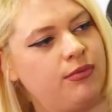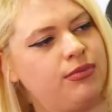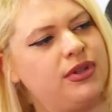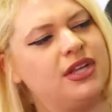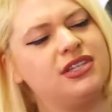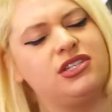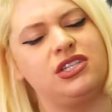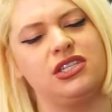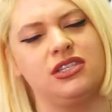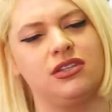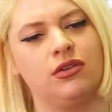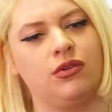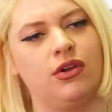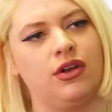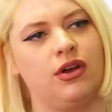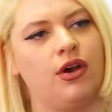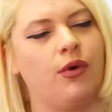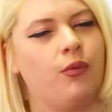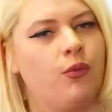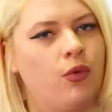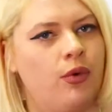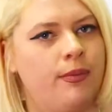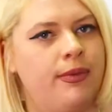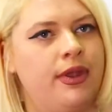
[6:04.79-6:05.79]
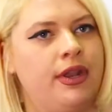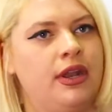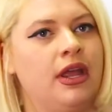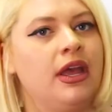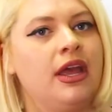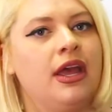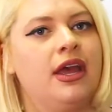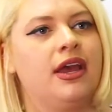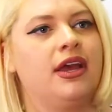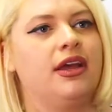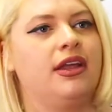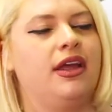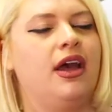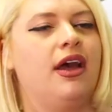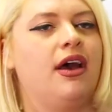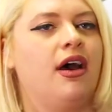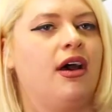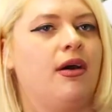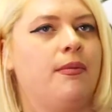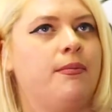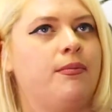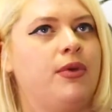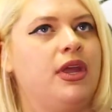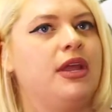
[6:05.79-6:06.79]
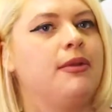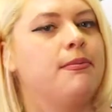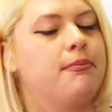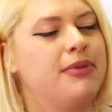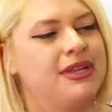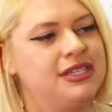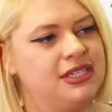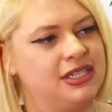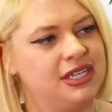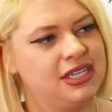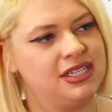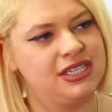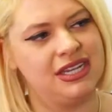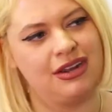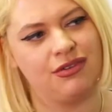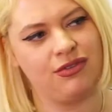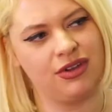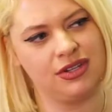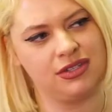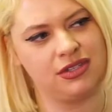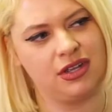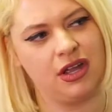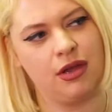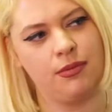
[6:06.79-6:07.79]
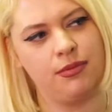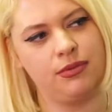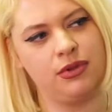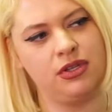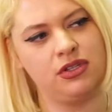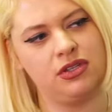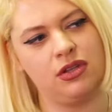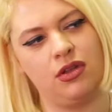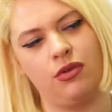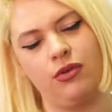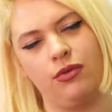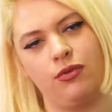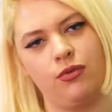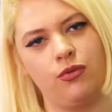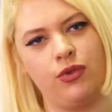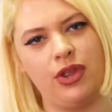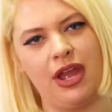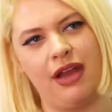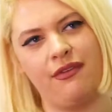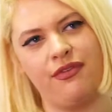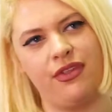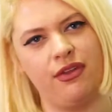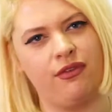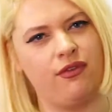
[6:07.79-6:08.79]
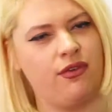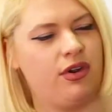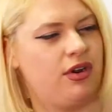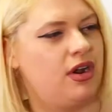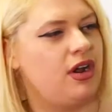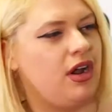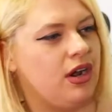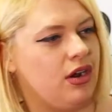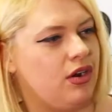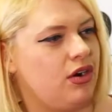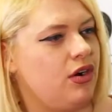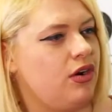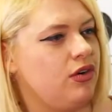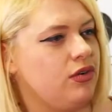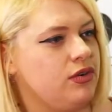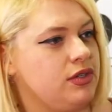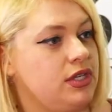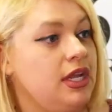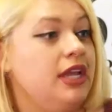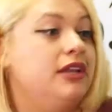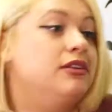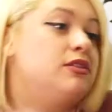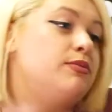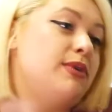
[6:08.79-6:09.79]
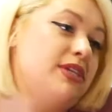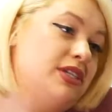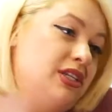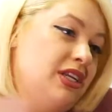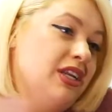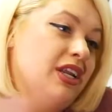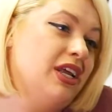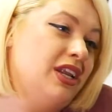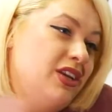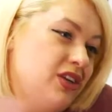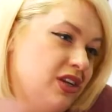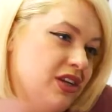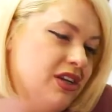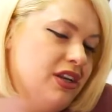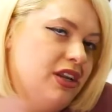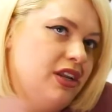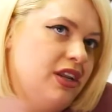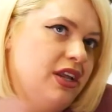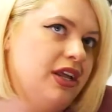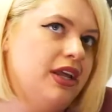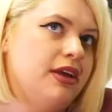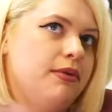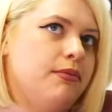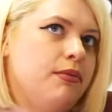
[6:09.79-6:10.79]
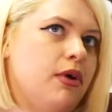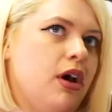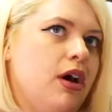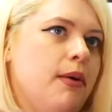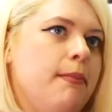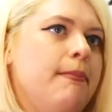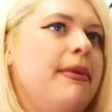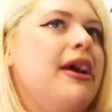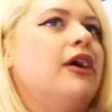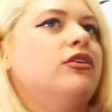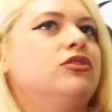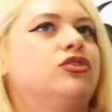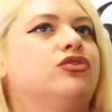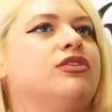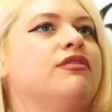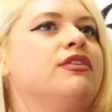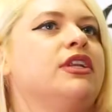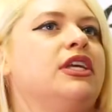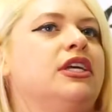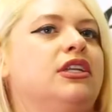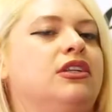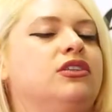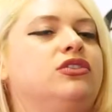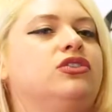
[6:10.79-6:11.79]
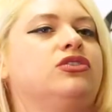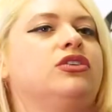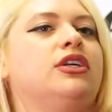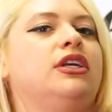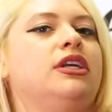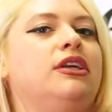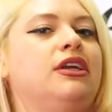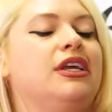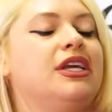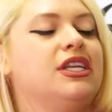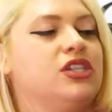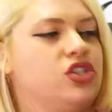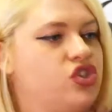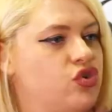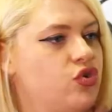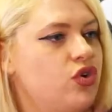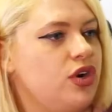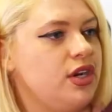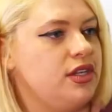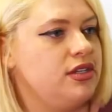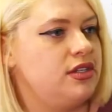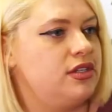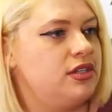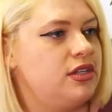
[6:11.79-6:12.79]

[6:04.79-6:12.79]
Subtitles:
Plus she's a woman in business that runs a company, so we have different kind of hurdles, and especially in a male-driven industry, insurance.